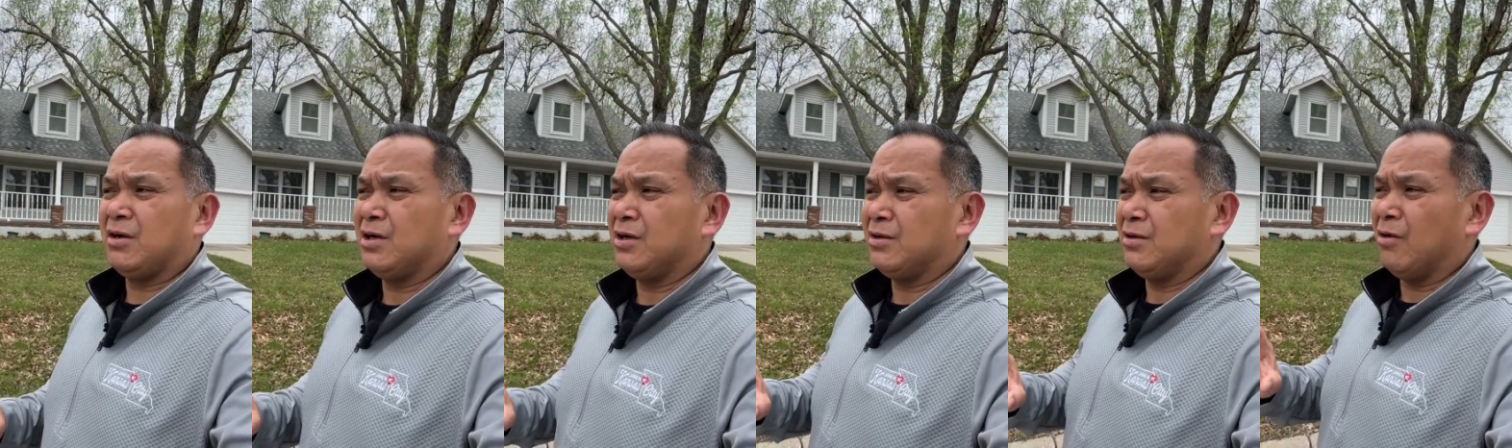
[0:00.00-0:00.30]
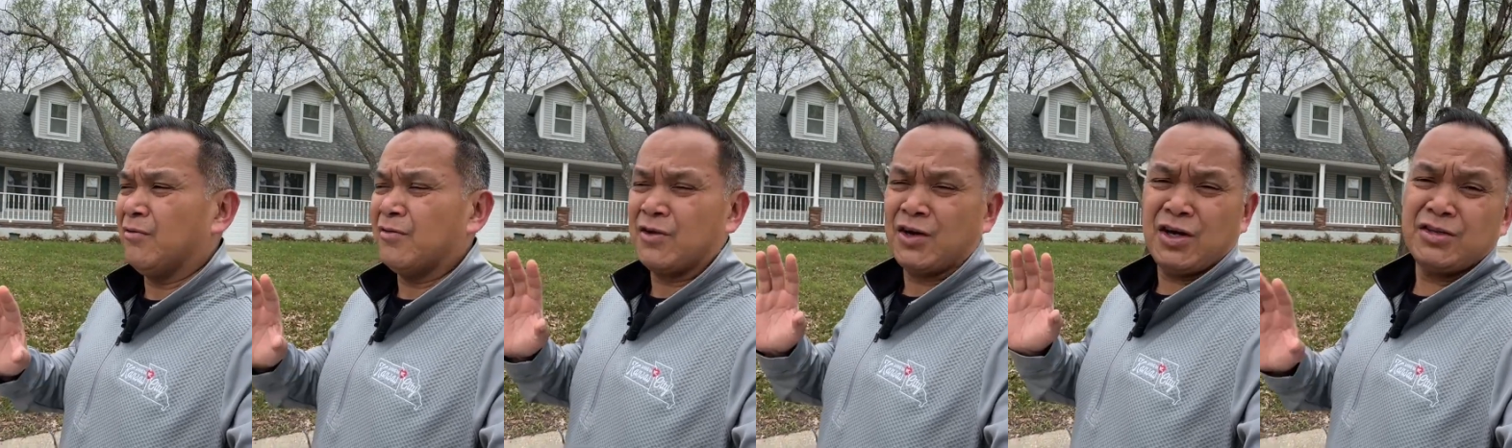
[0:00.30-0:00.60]

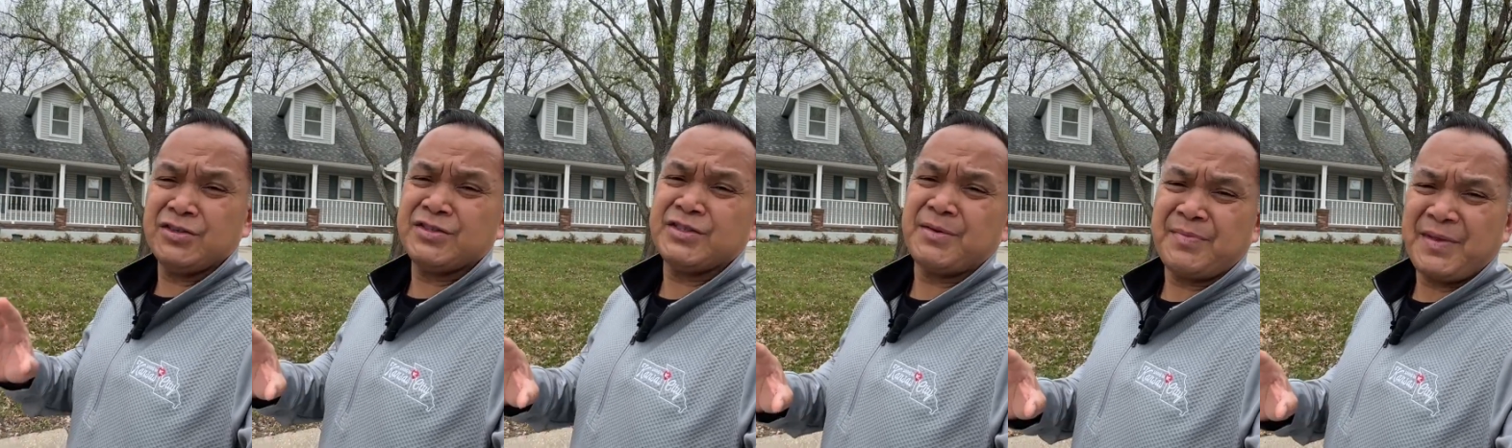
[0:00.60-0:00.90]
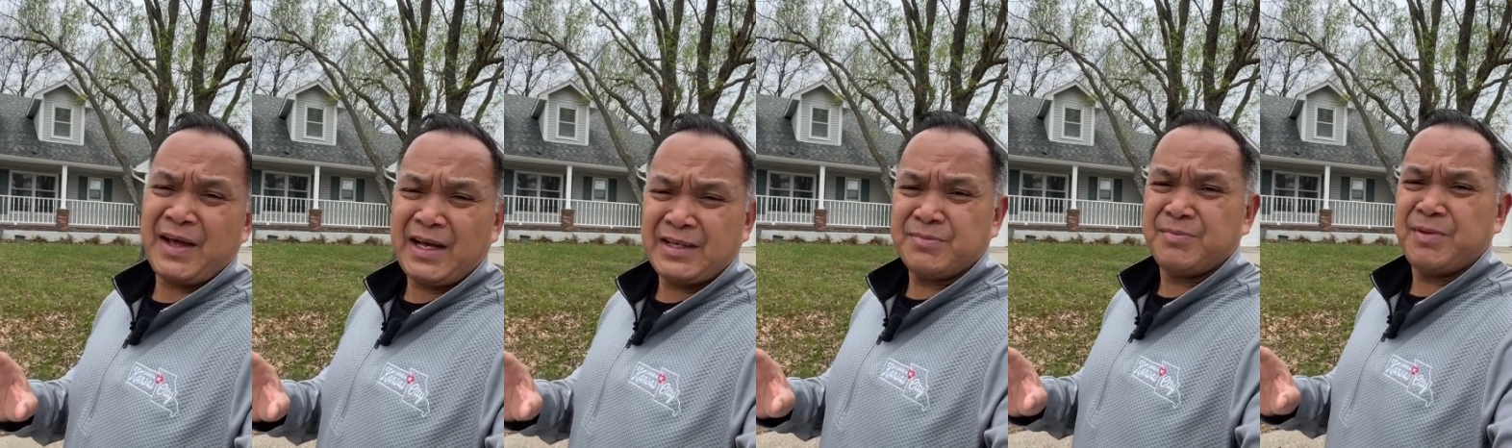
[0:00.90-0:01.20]
over 100-some
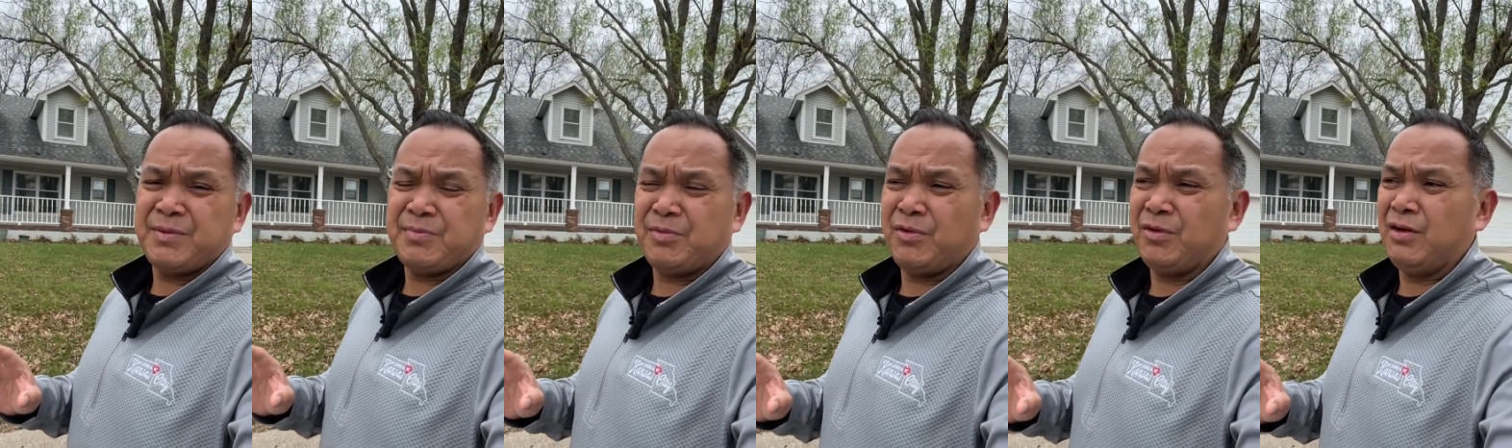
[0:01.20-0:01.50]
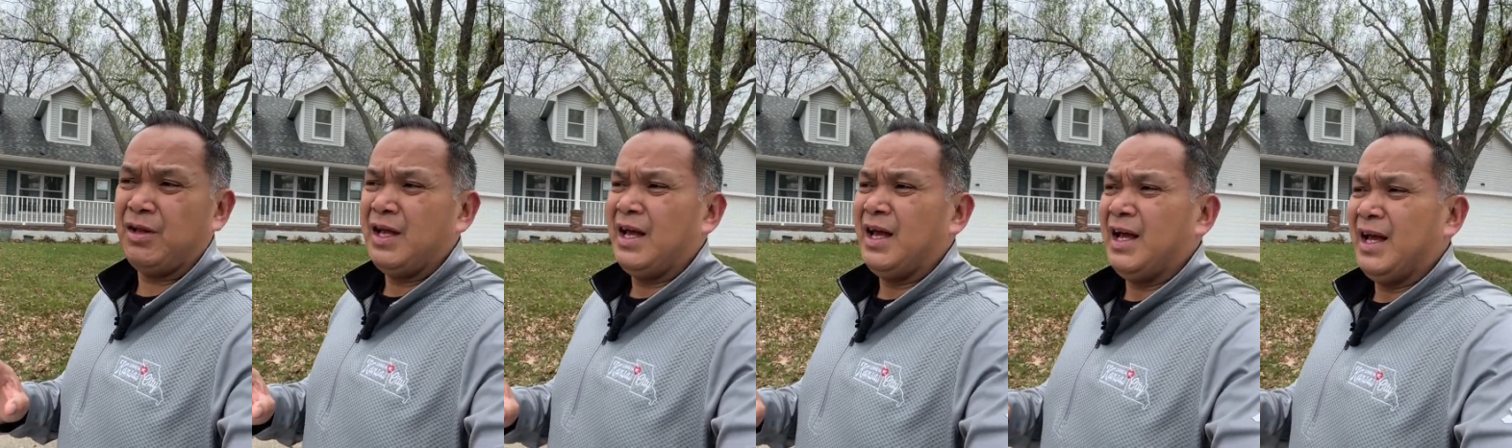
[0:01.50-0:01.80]
thousand people
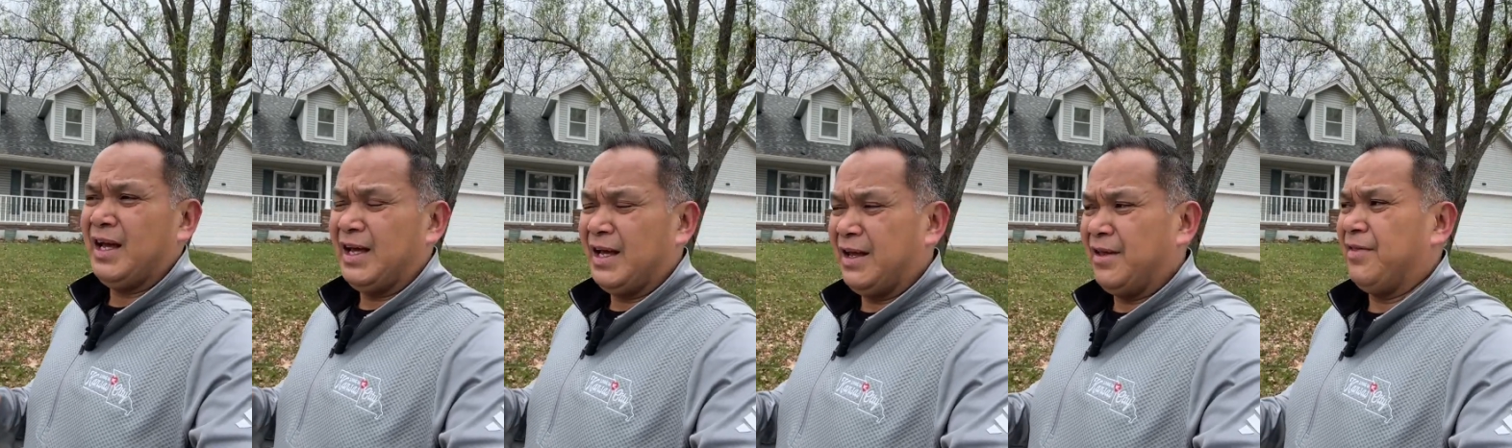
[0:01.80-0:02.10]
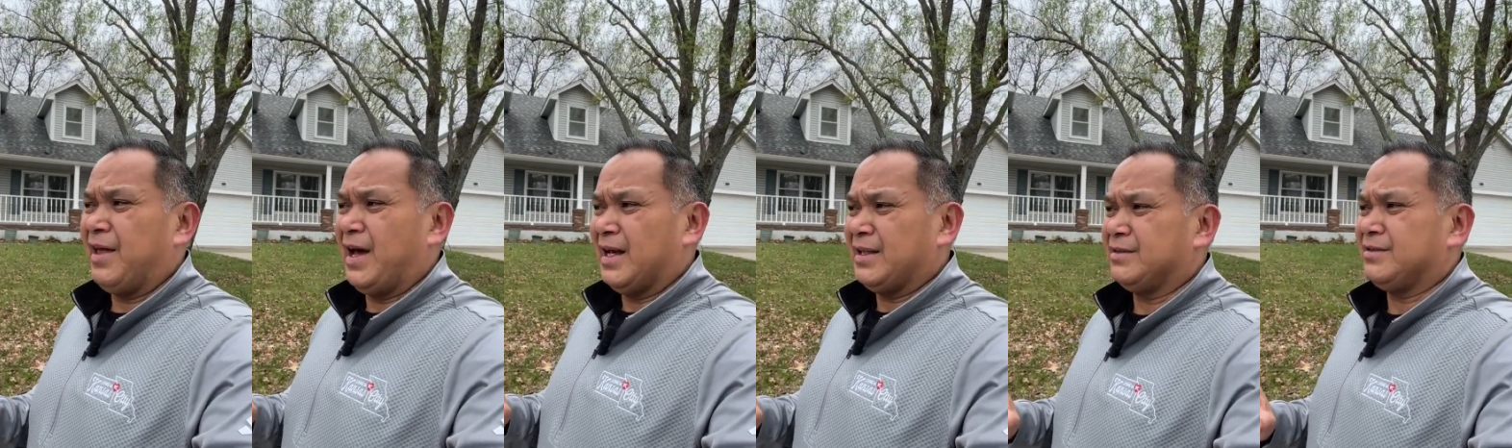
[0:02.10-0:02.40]
in
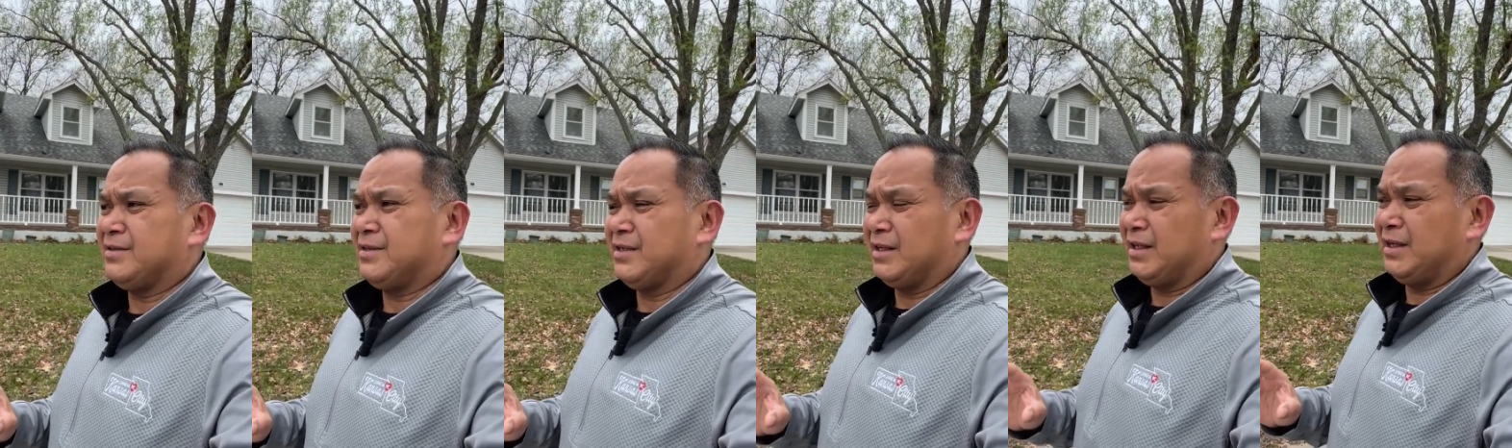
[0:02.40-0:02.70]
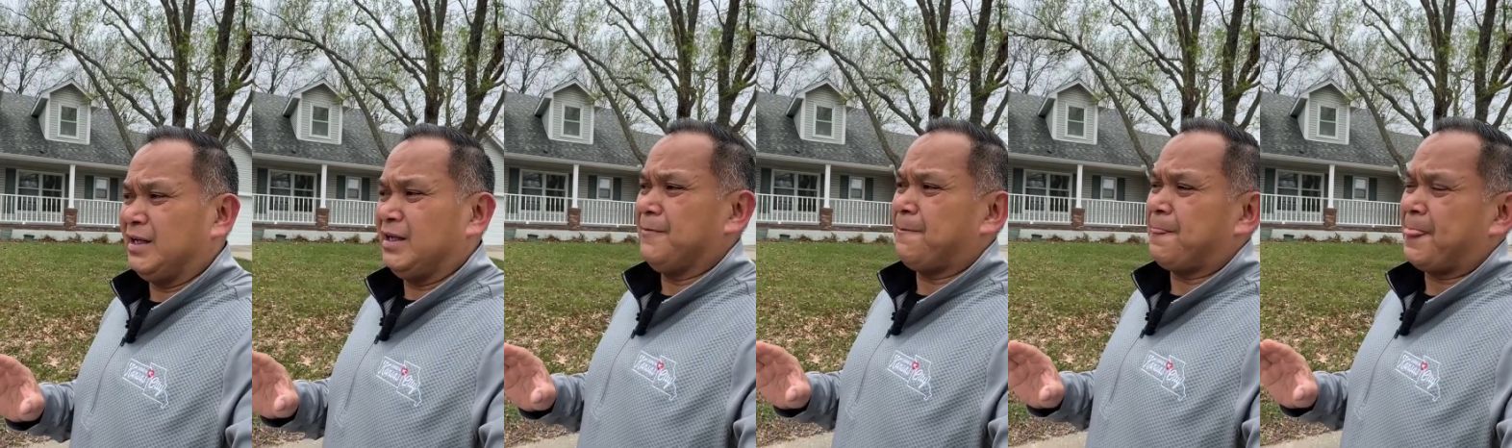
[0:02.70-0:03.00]
that
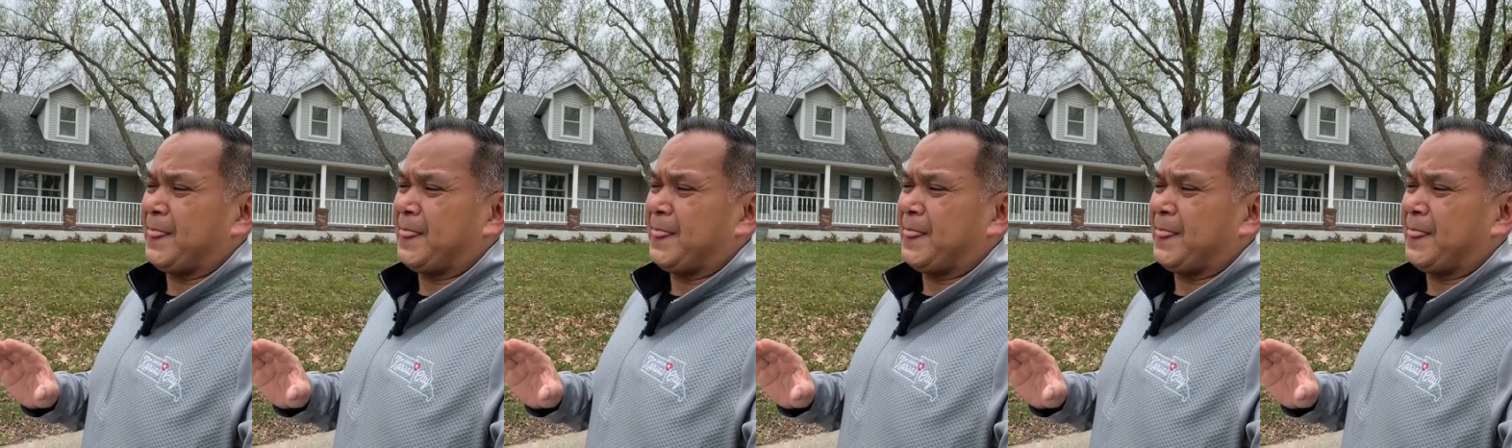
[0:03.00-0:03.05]
city.